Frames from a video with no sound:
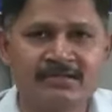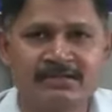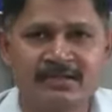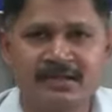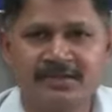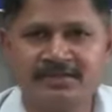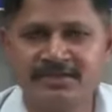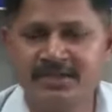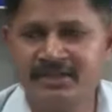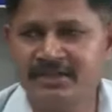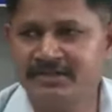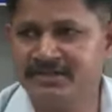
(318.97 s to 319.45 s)

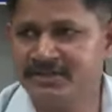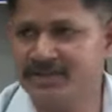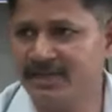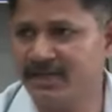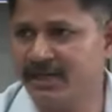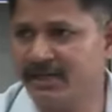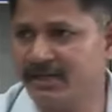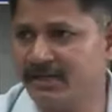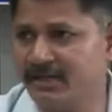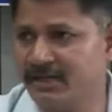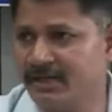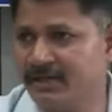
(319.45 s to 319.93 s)
such
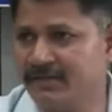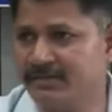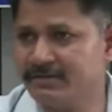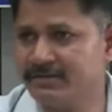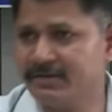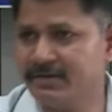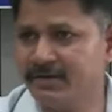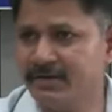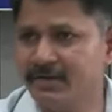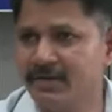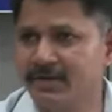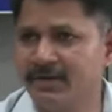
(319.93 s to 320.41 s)
instigators
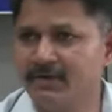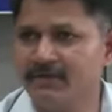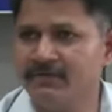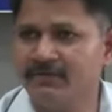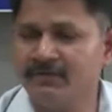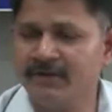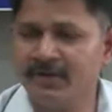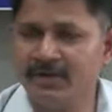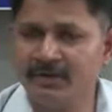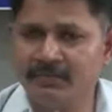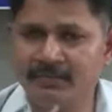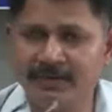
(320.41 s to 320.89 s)

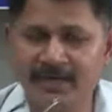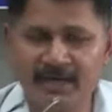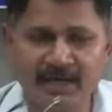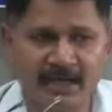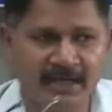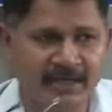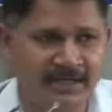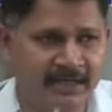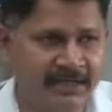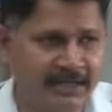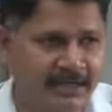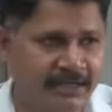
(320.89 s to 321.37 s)
will be
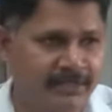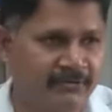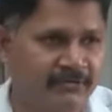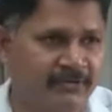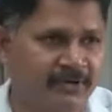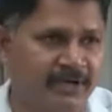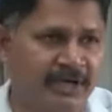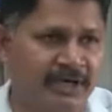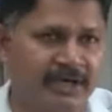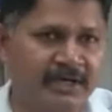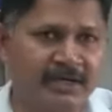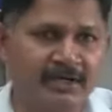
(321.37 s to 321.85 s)

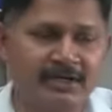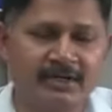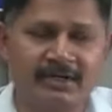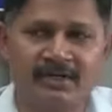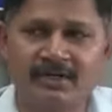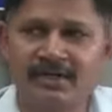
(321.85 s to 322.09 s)
identified